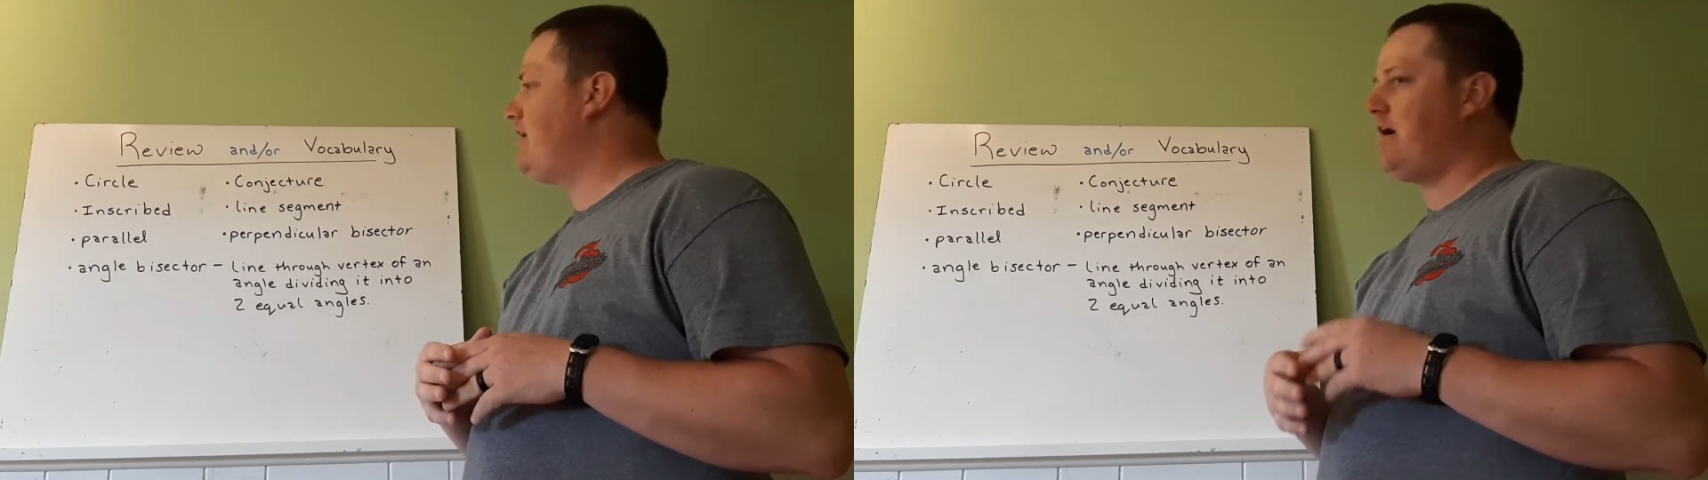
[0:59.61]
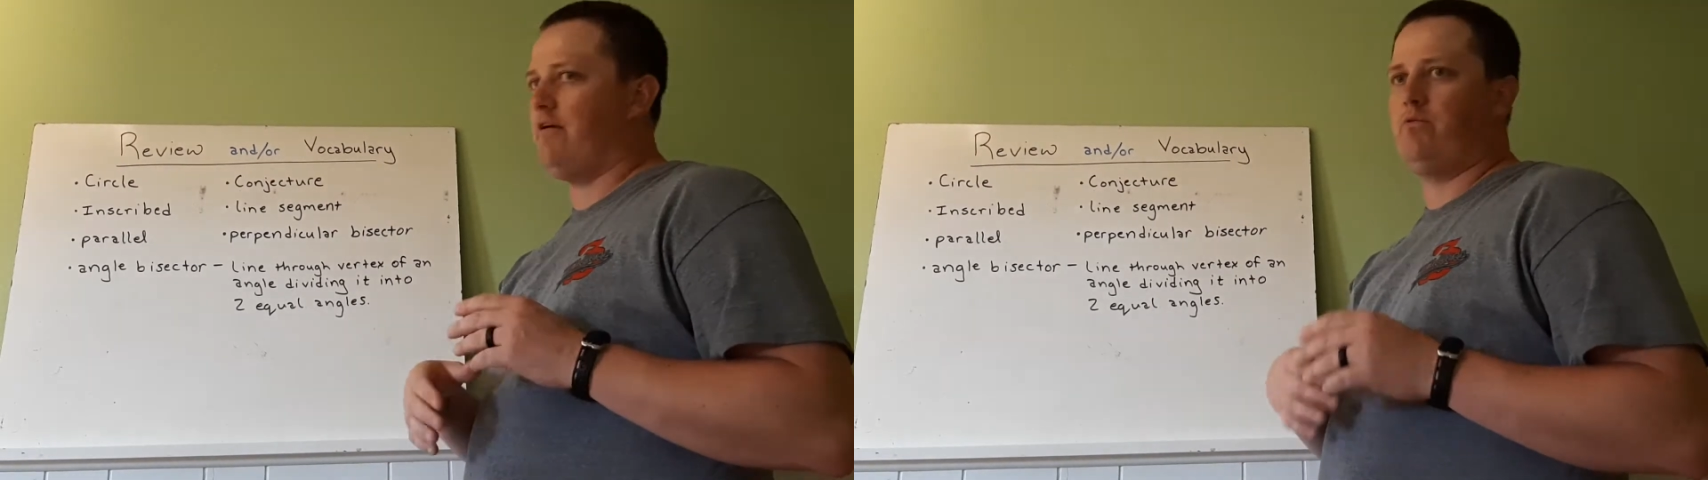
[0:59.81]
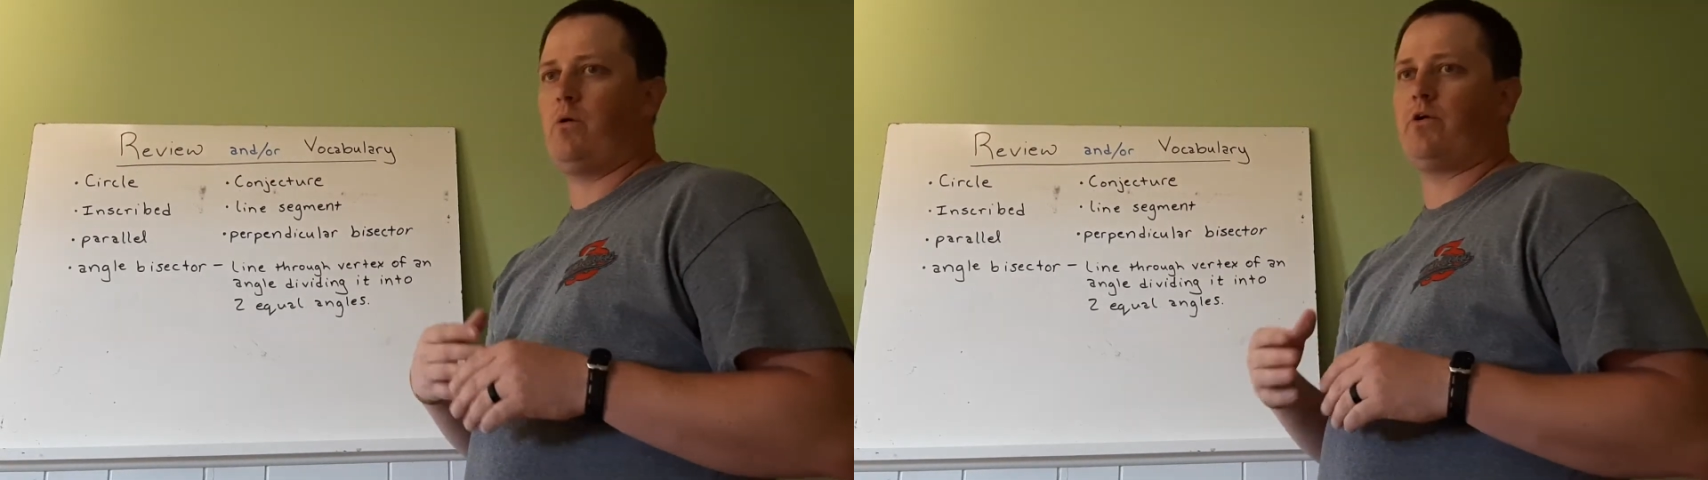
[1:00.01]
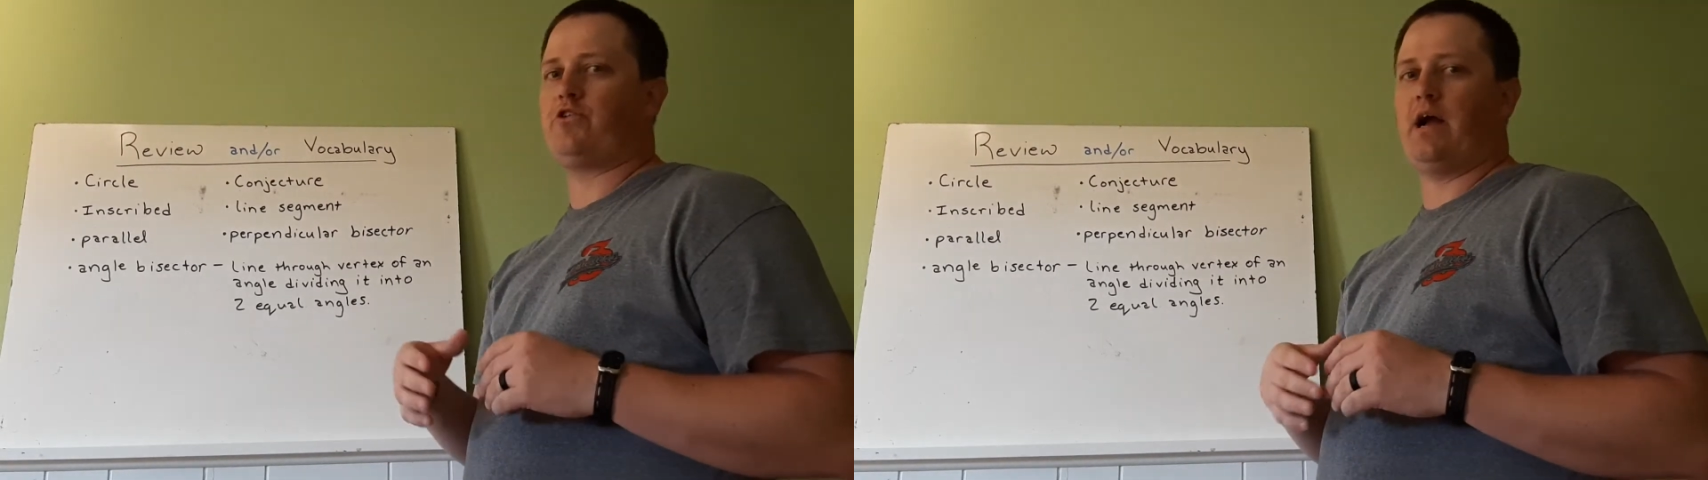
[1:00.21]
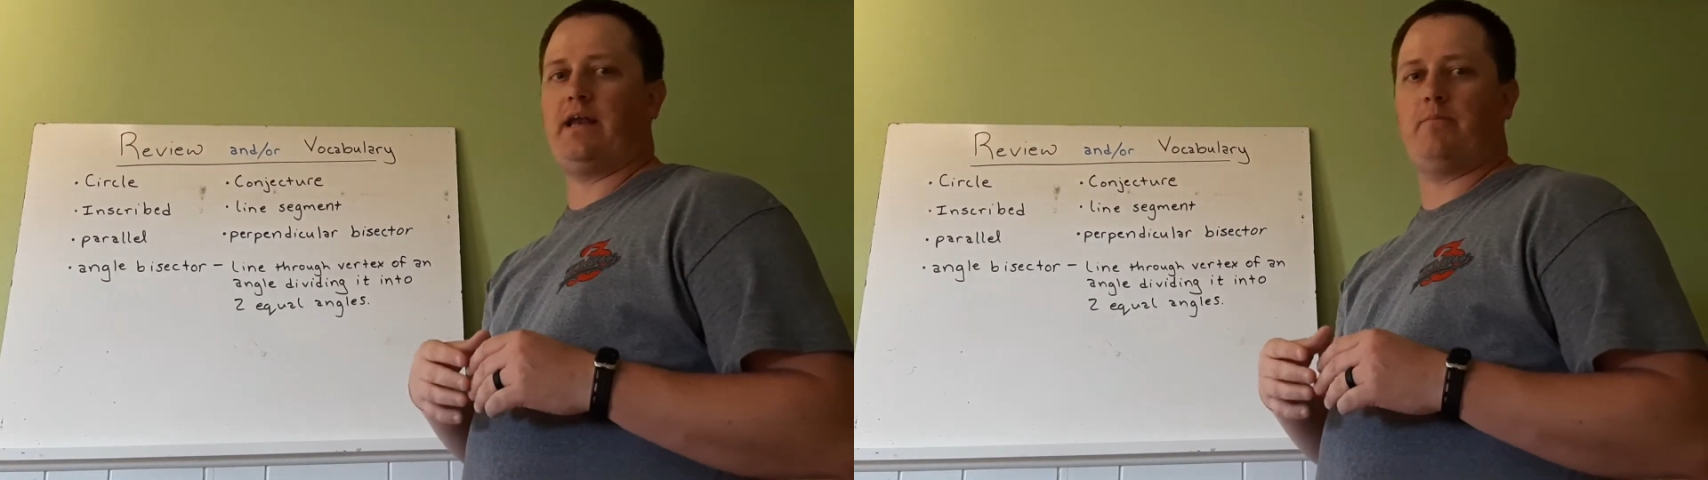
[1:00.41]
of what we're
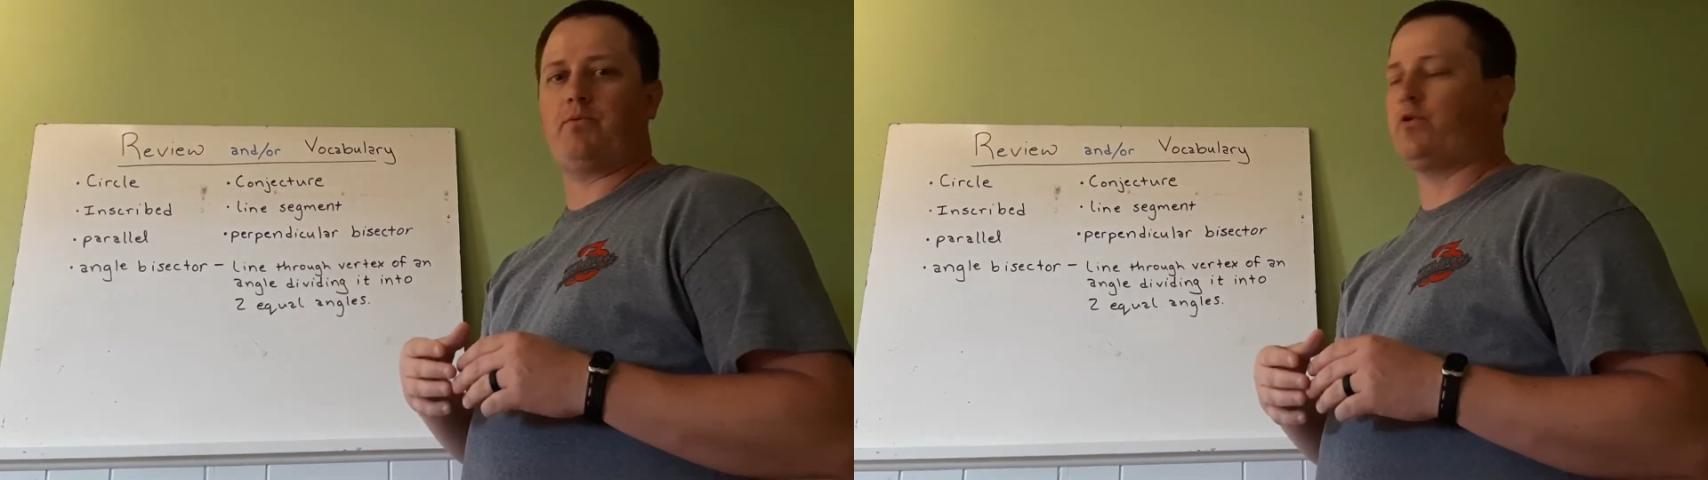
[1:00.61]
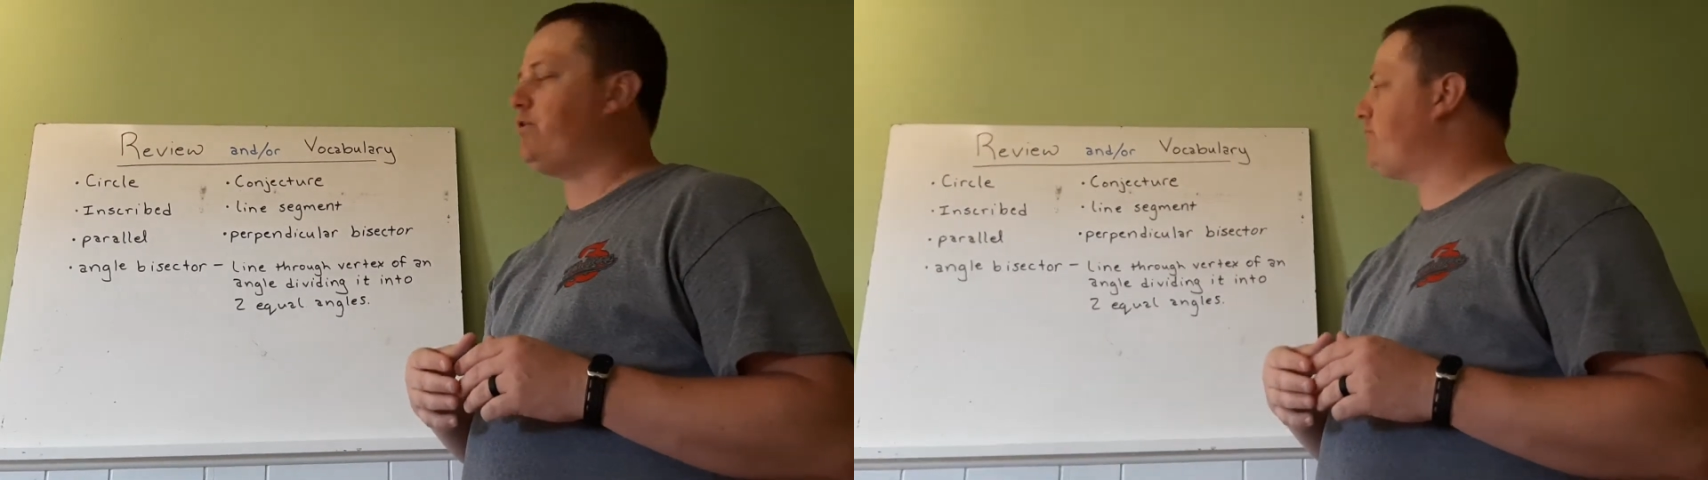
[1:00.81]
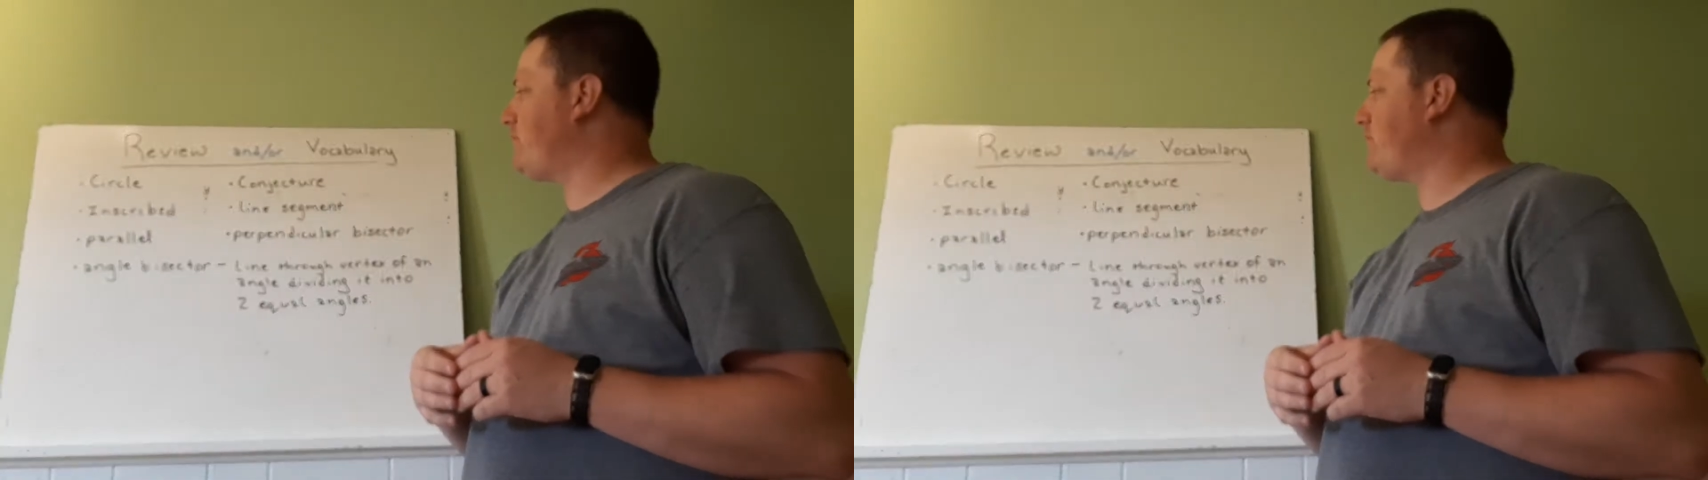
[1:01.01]
trying to prove or